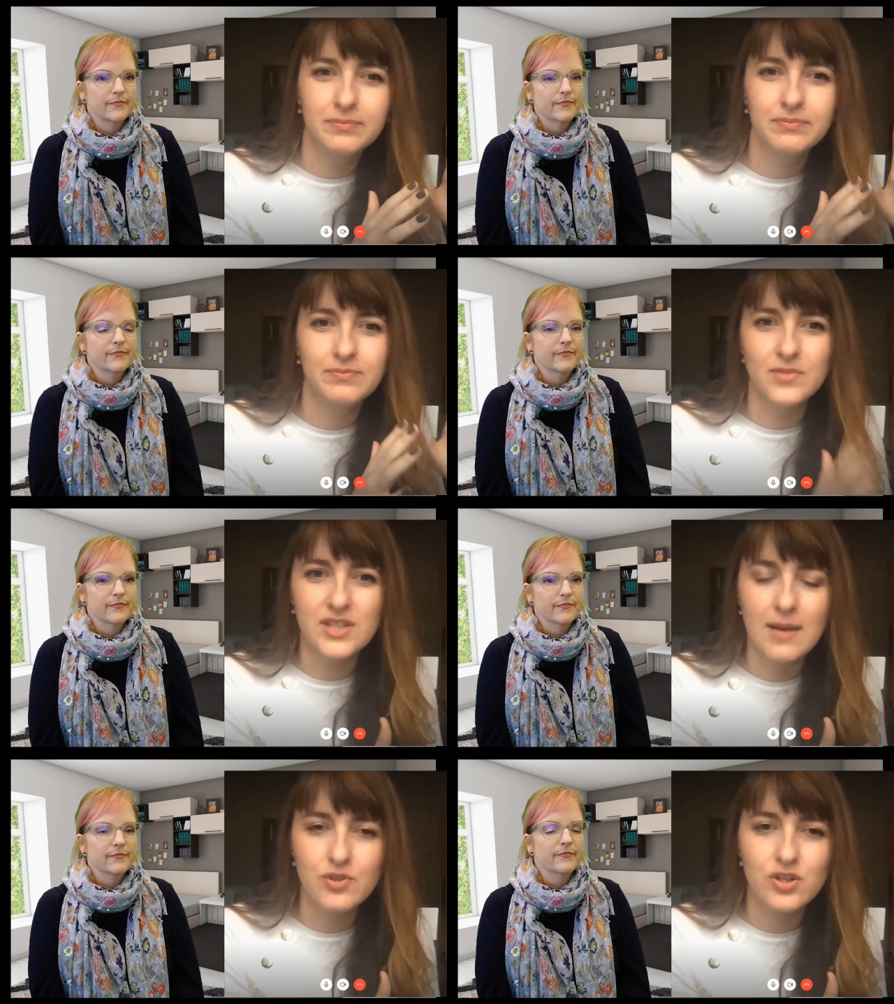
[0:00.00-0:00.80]

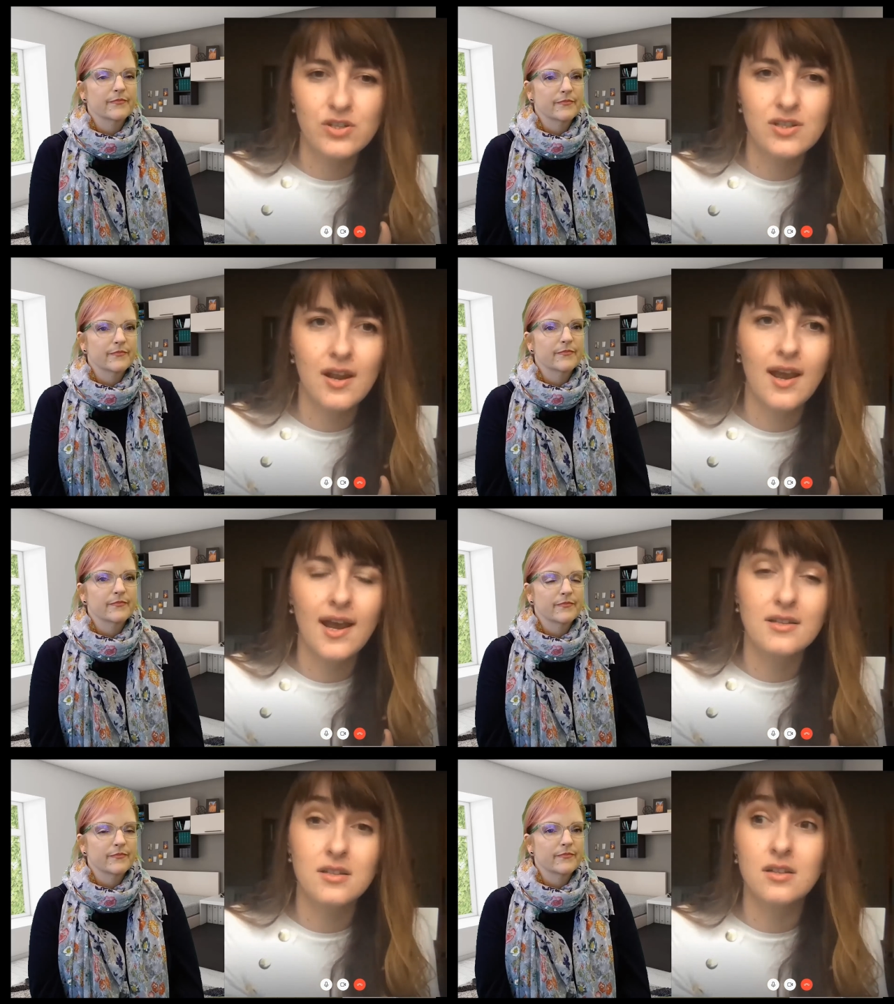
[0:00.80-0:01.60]
Speaker 1: subjects that I had
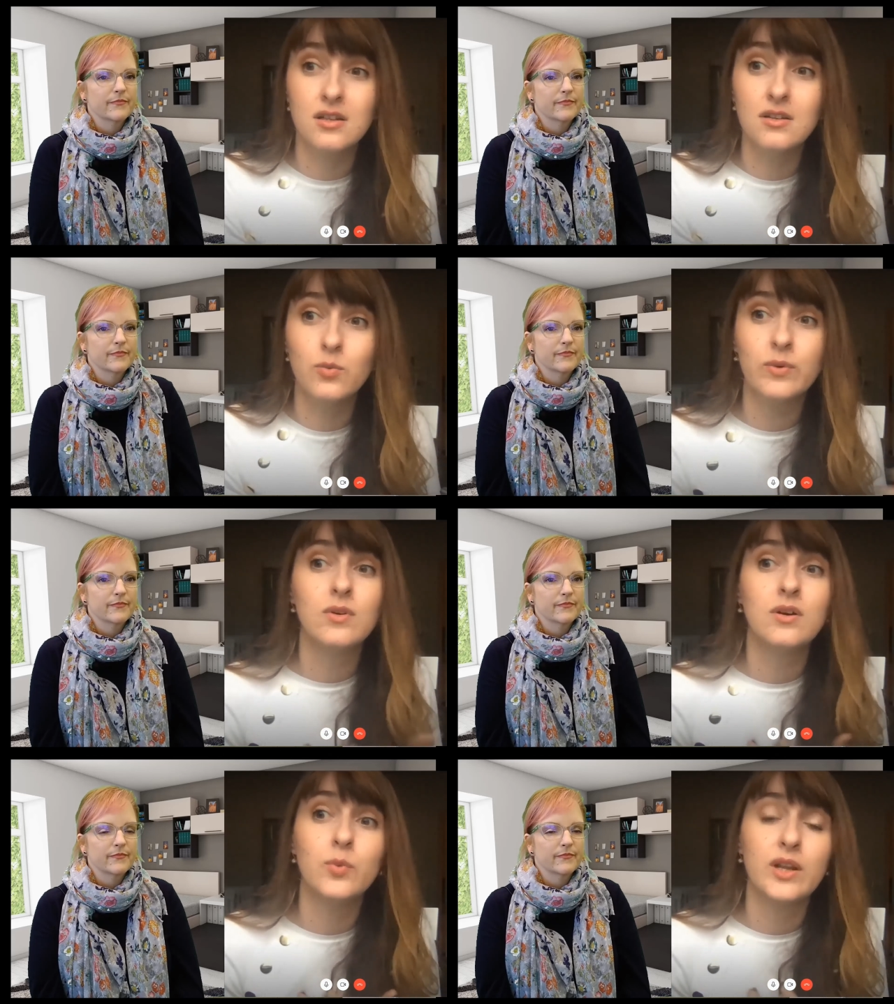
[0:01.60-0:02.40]
when I
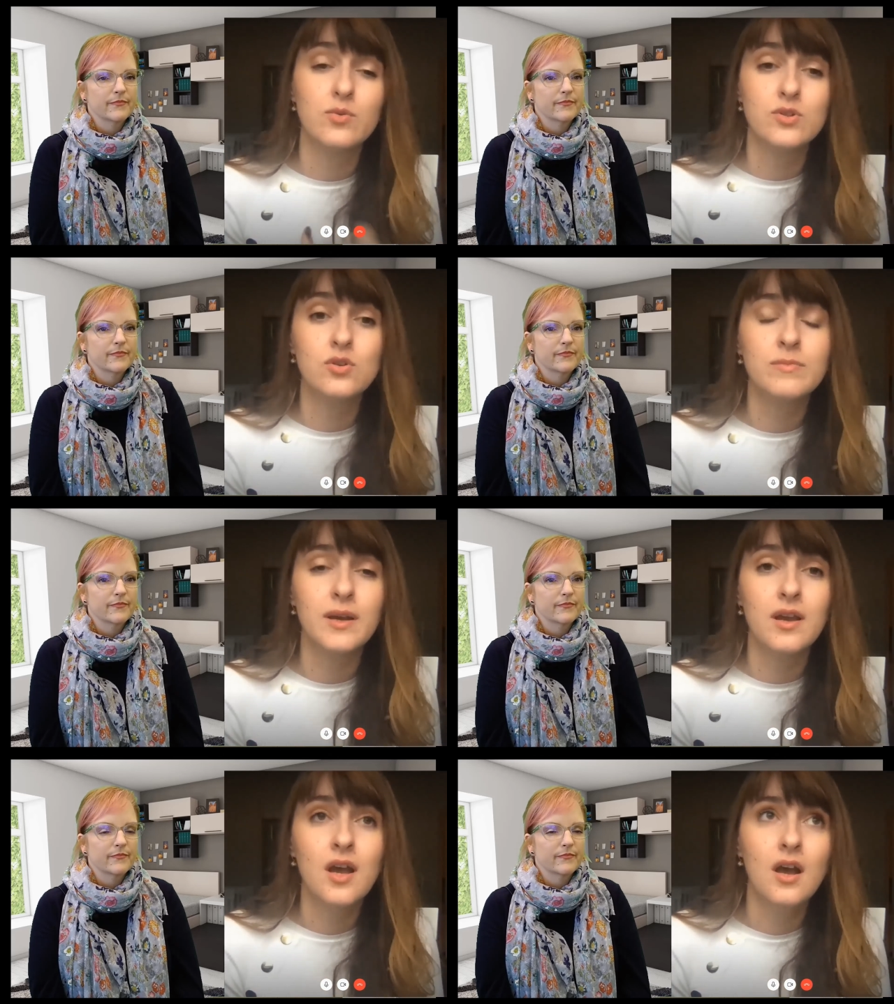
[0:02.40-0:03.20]
was doing my
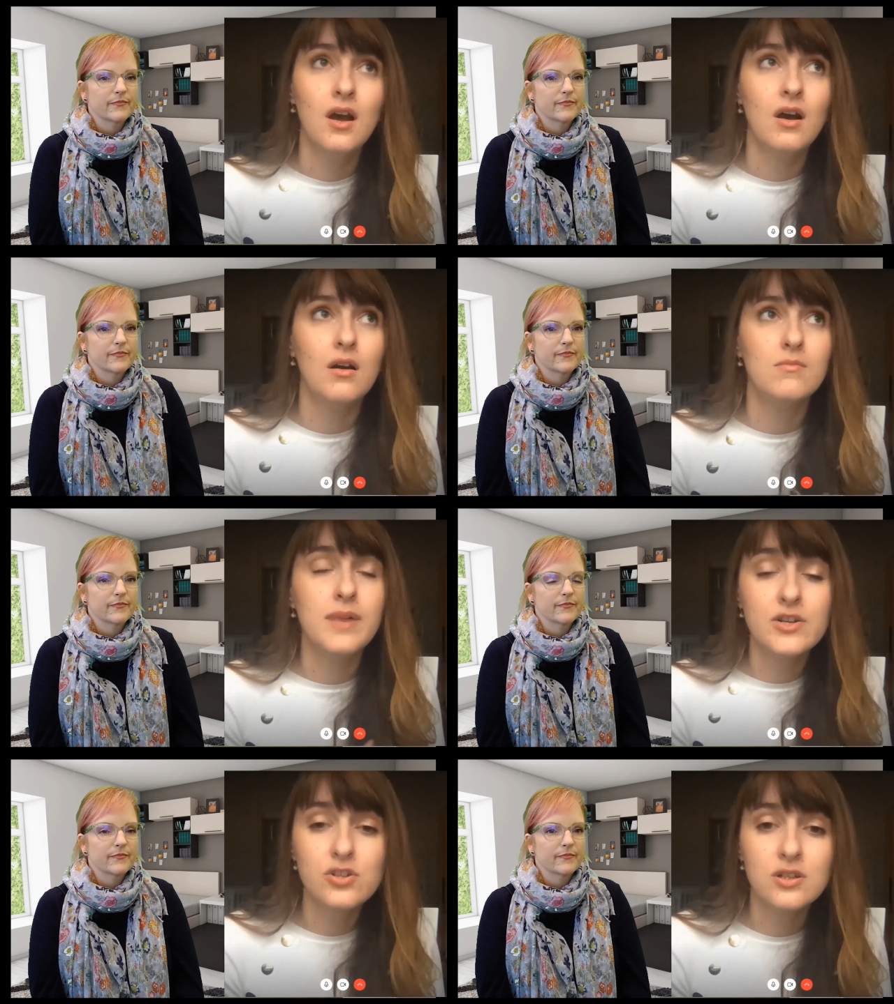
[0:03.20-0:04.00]
uh, bachelor
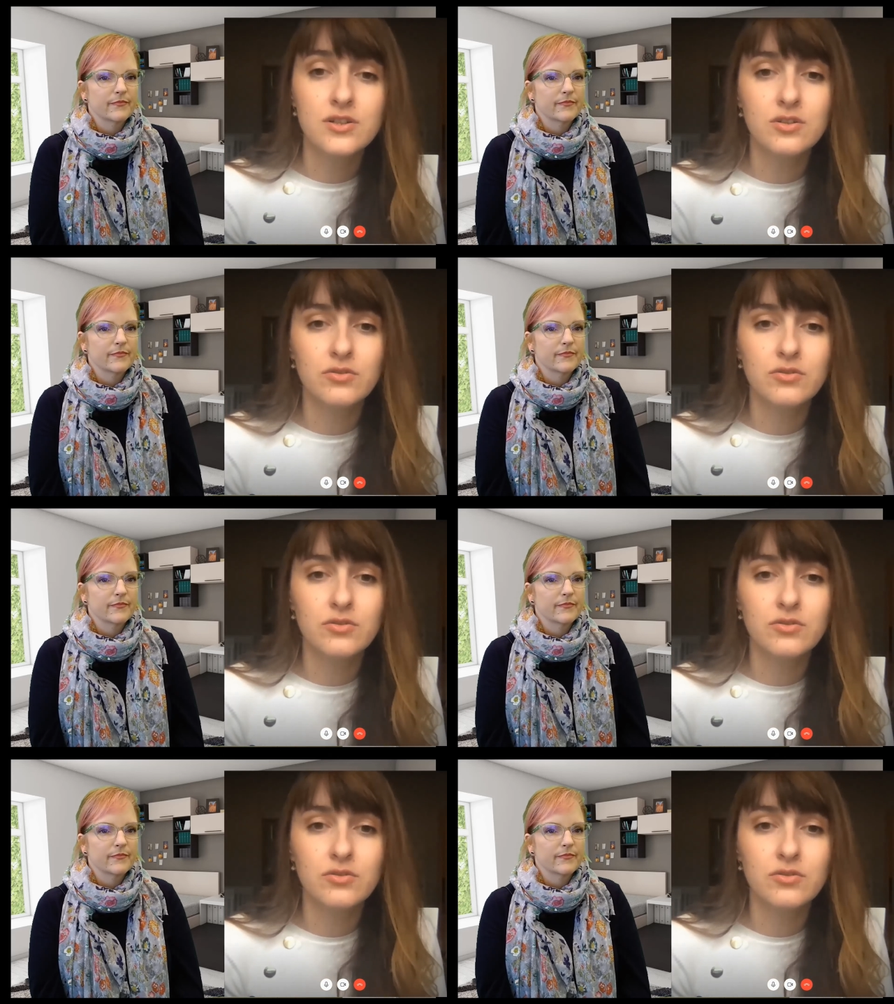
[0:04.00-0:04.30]
degree.